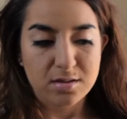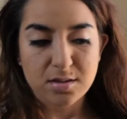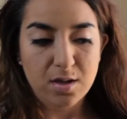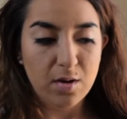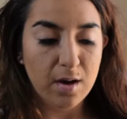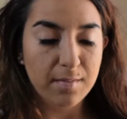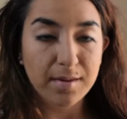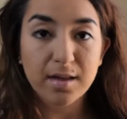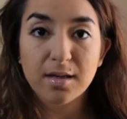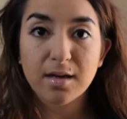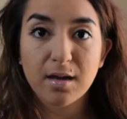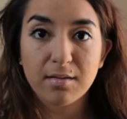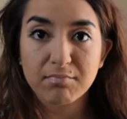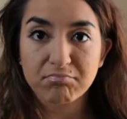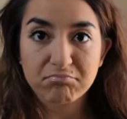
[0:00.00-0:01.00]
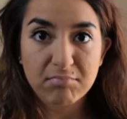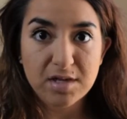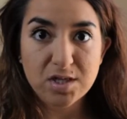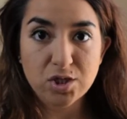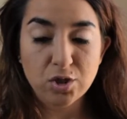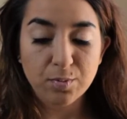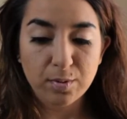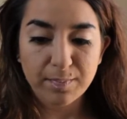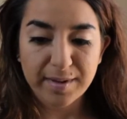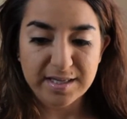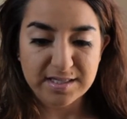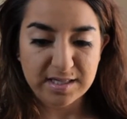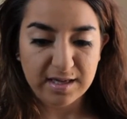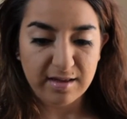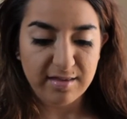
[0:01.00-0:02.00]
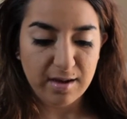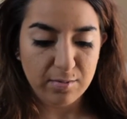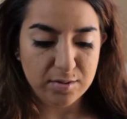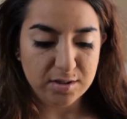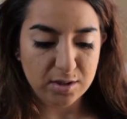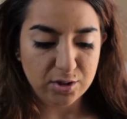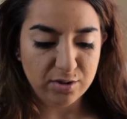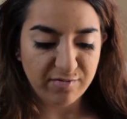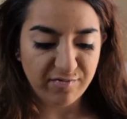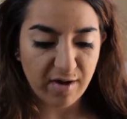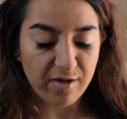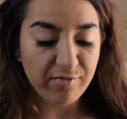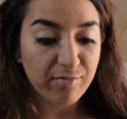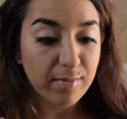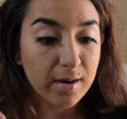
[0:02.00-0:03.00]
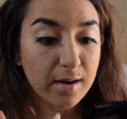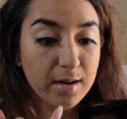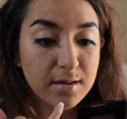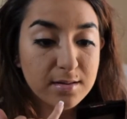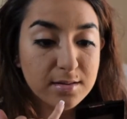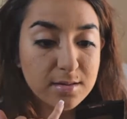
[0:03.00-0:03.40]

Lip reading: So I mean, It's super basic. That was under 5 minutes.